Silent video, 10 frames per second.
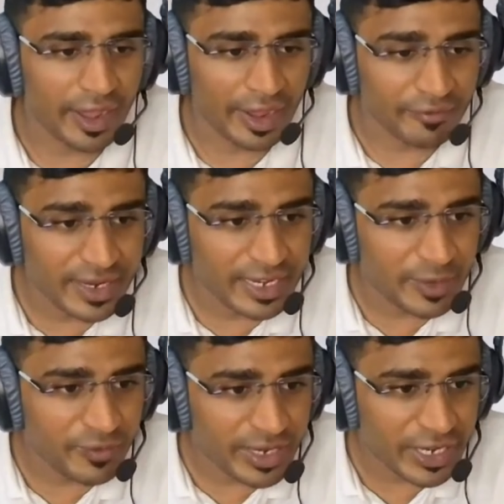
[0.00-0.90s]
Every
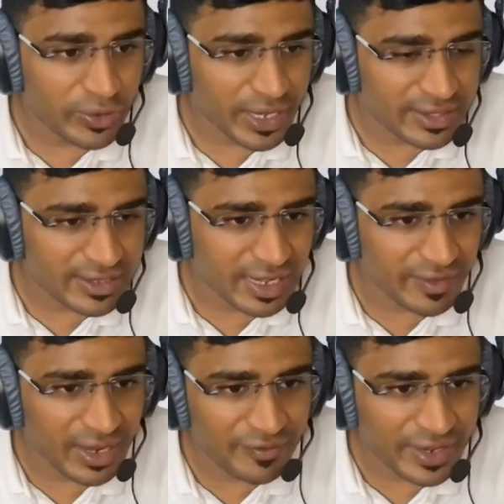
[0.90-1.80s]
time we need to take the
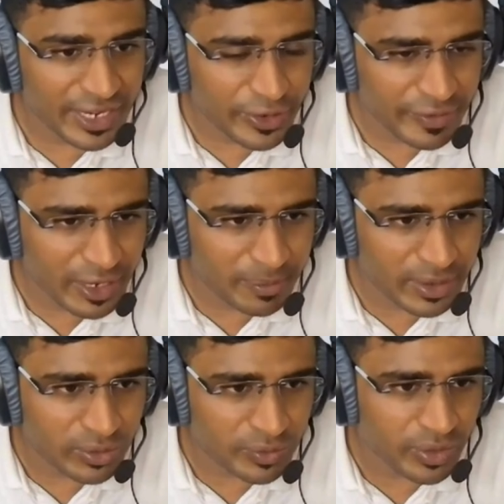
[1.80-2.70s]
7 and we need to divide by
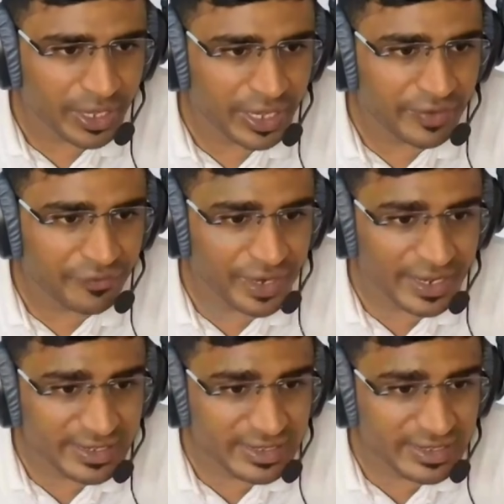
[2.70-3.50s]
2. Okay, if it is